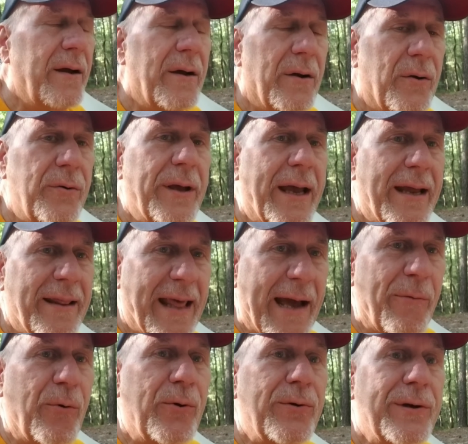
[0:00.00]
Okay, that
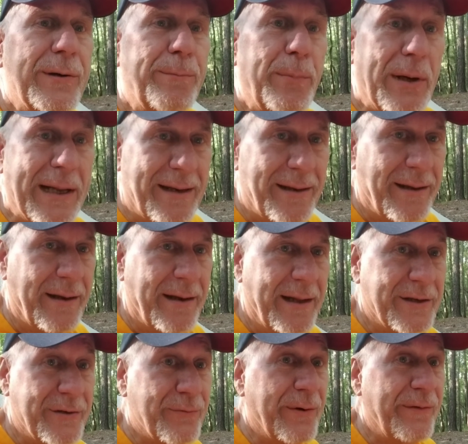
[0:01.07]
will complete
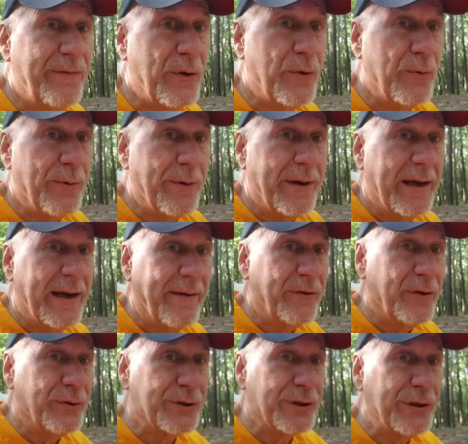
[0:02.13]
this review of
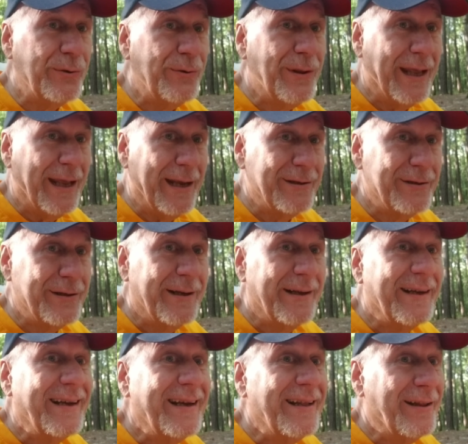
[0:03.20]
those 2 things,
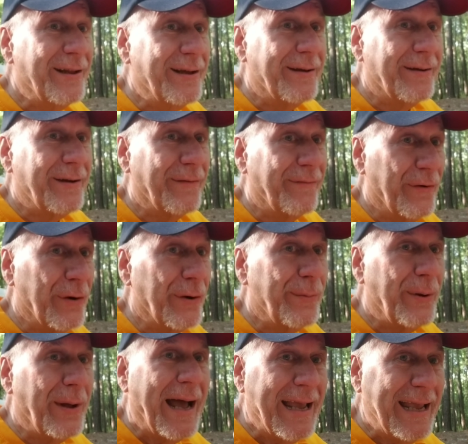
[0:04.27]
the
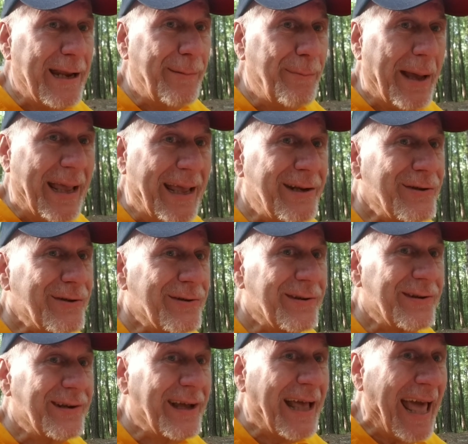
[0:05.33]
Convertible Hiking Pants
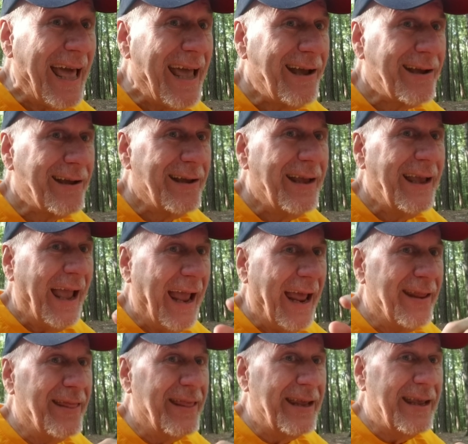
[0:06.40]
Hack
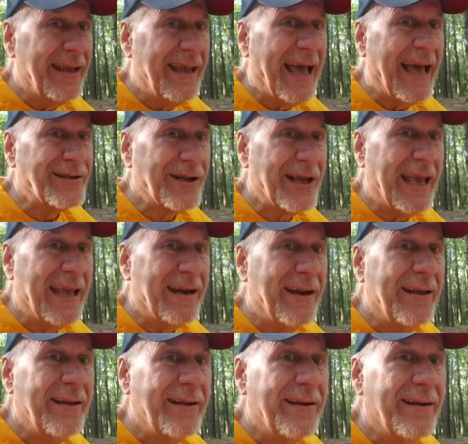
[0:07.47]
and the Cascade
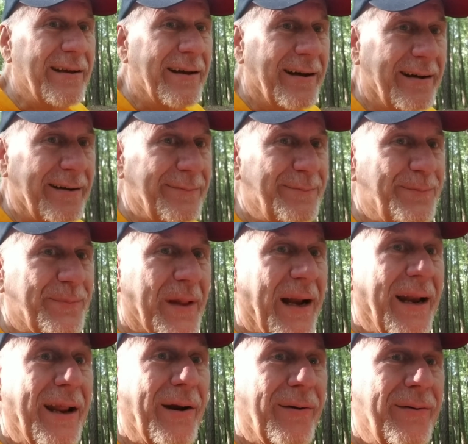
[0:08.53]

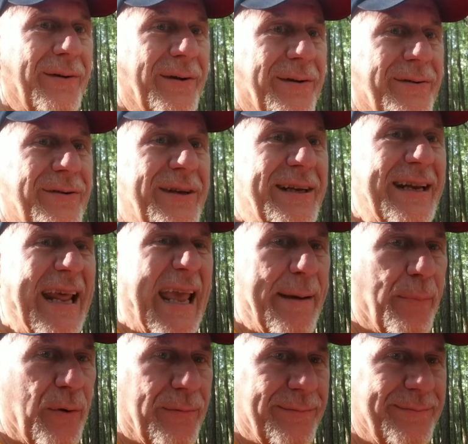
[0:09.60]
little
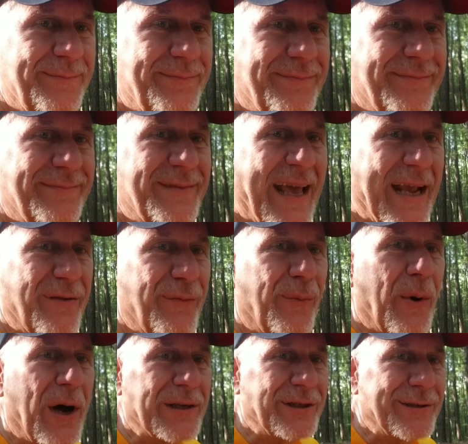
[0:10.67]
table. Thanks for
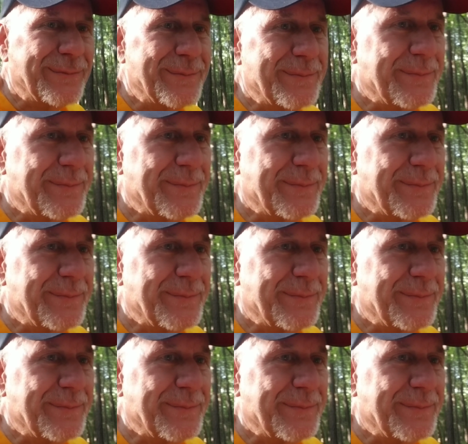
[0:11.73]
watching.